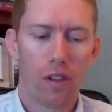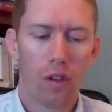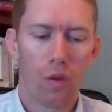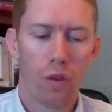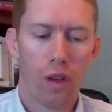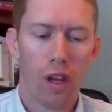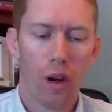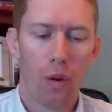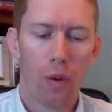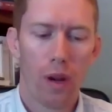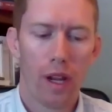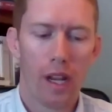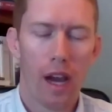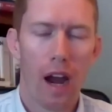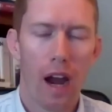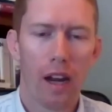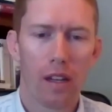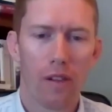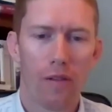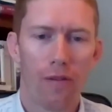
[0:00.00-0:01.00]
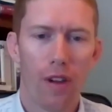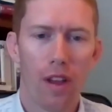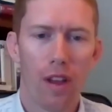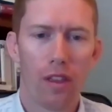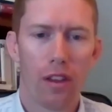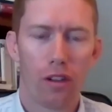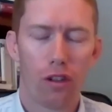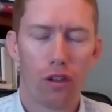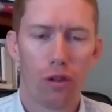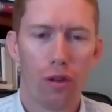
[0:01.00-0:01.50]
you know, we got to defend
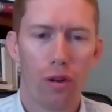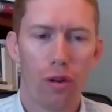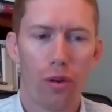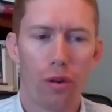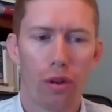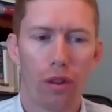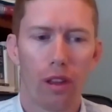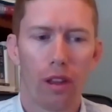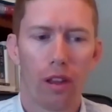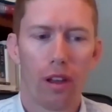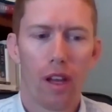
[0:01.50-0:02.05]
the truth.